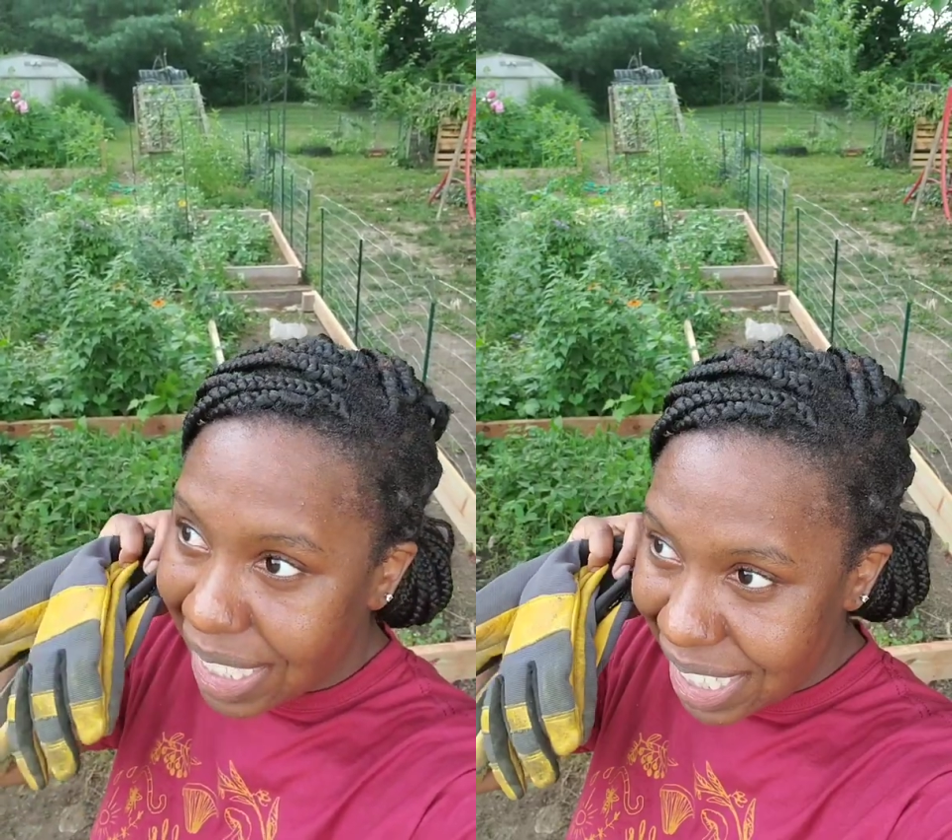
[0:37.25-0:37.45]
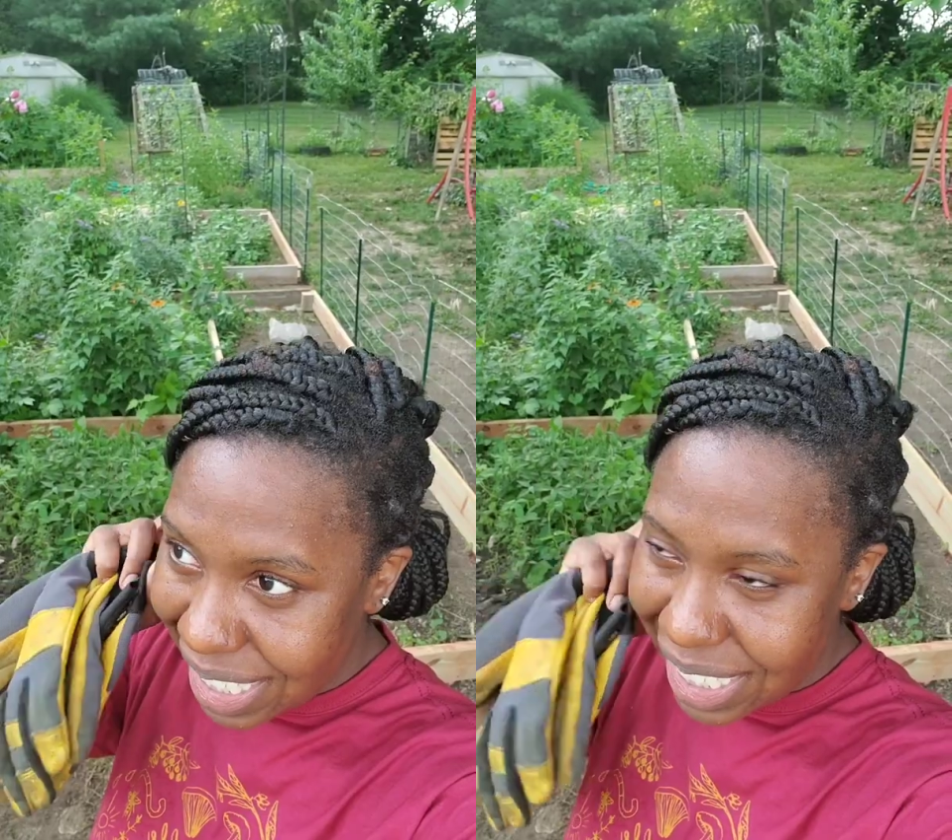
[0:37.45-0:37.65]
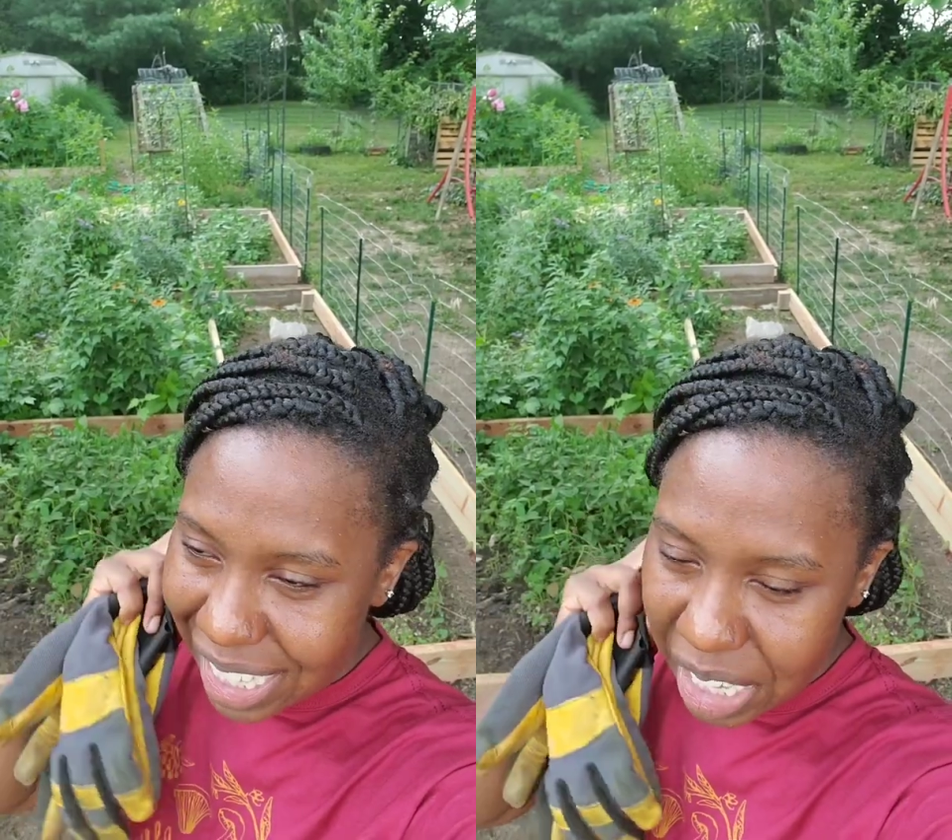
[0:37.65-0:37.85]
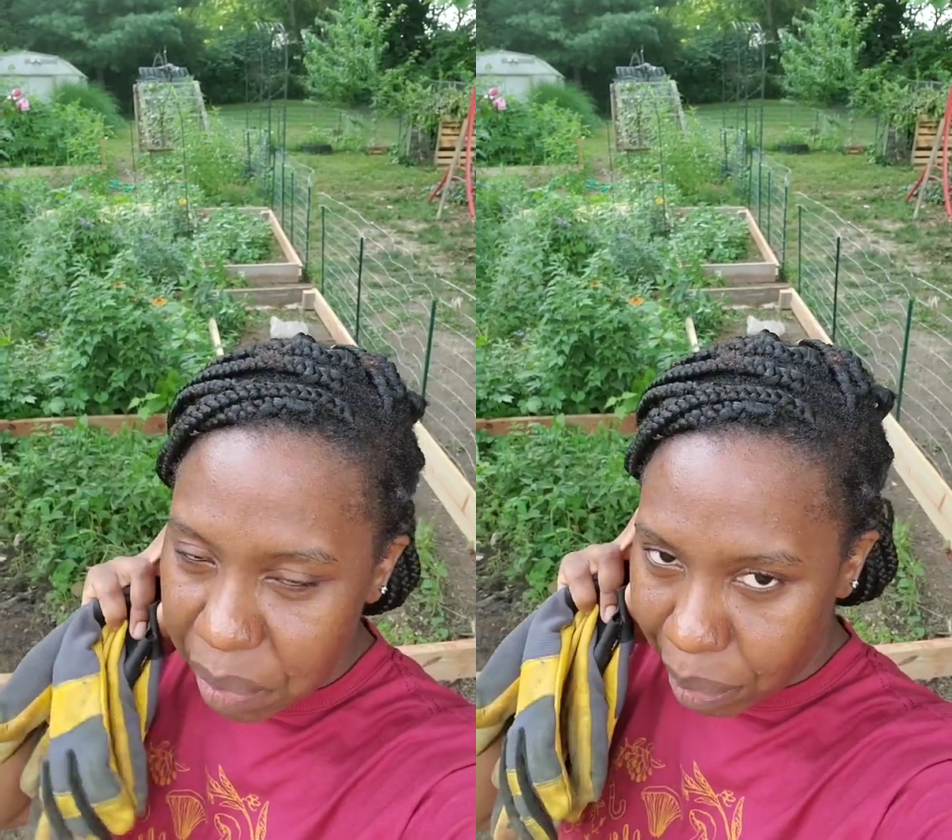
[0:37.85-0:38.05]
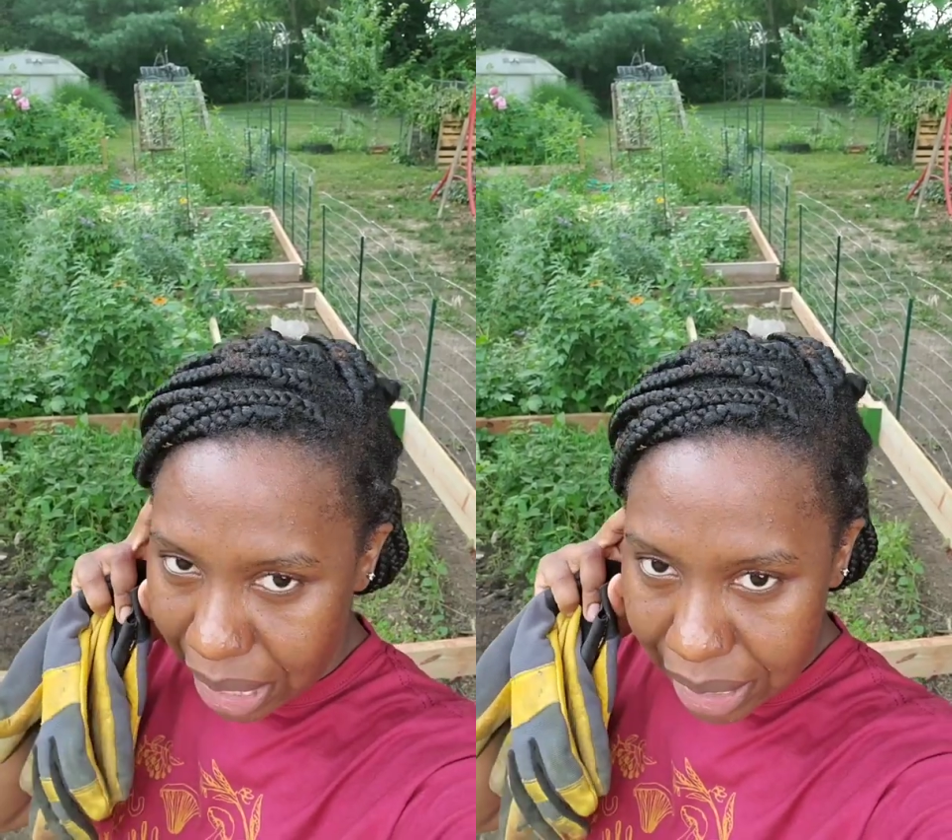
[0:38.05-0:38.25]

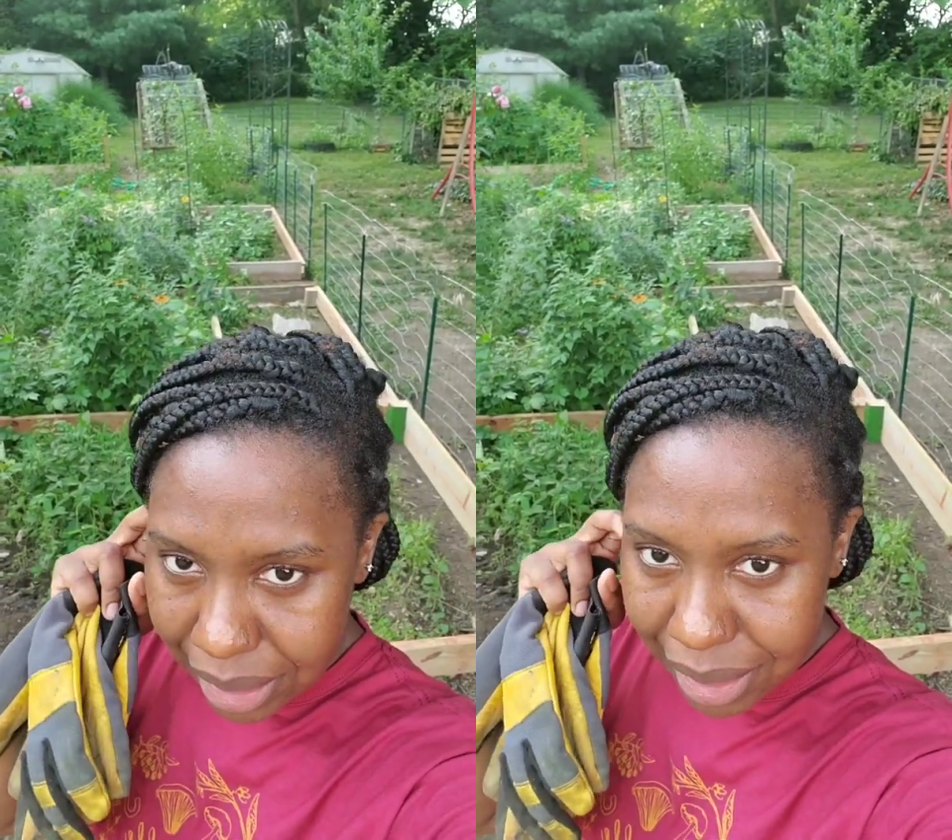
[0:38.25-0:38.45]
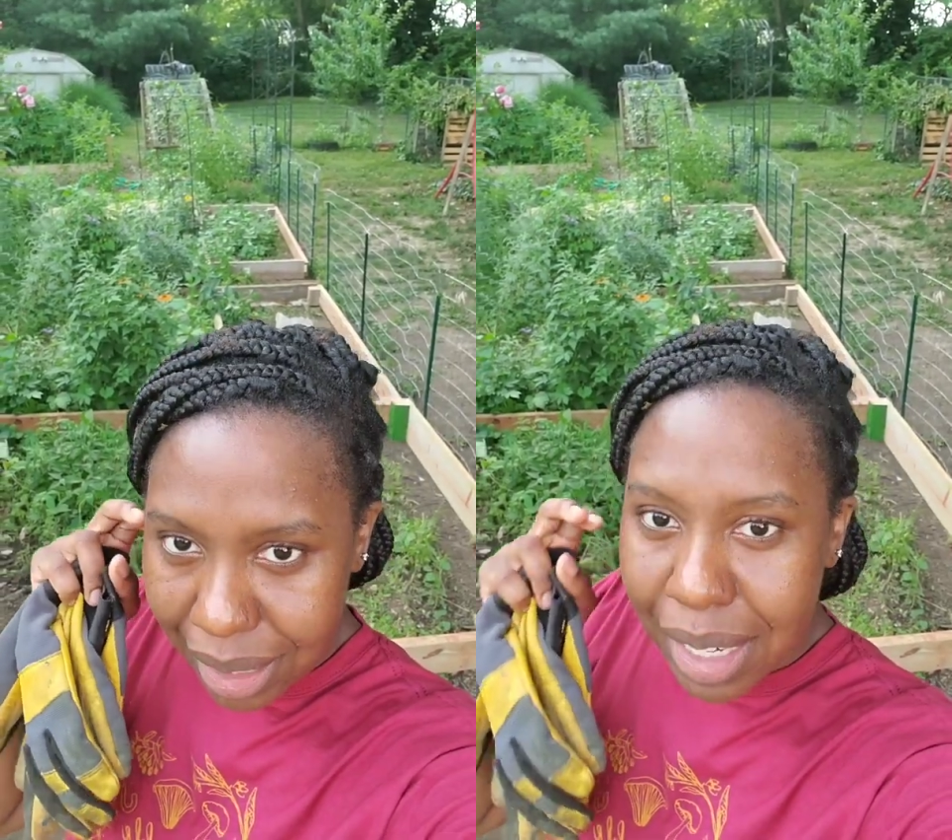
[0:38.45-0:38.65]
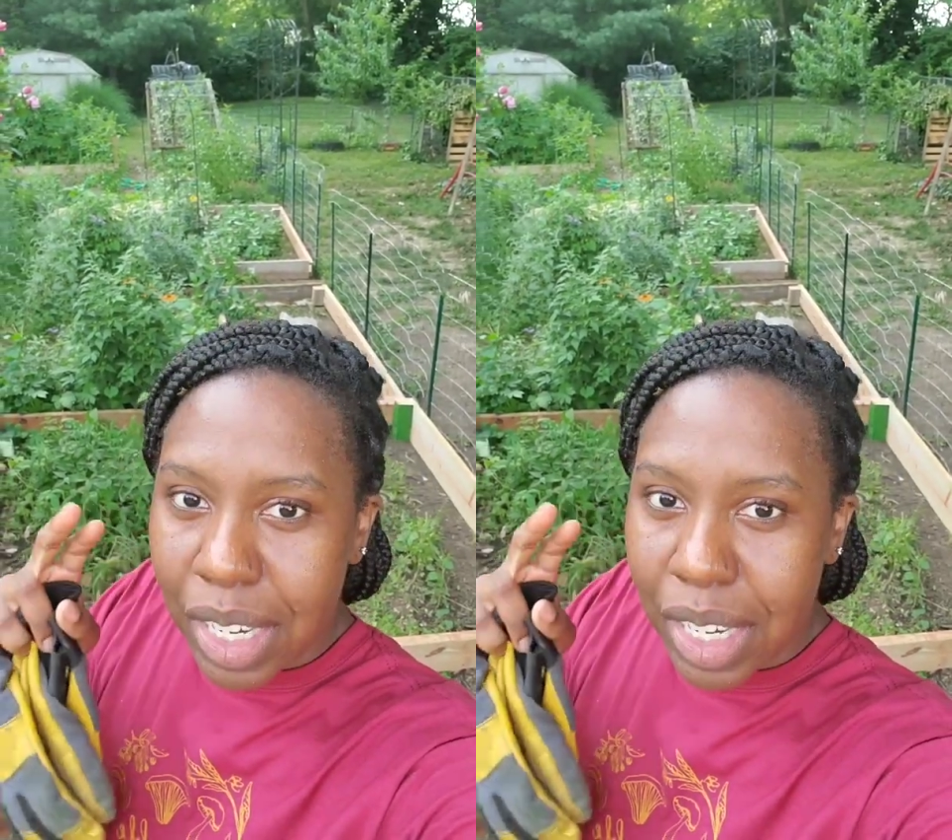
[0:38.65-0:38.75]
designated box,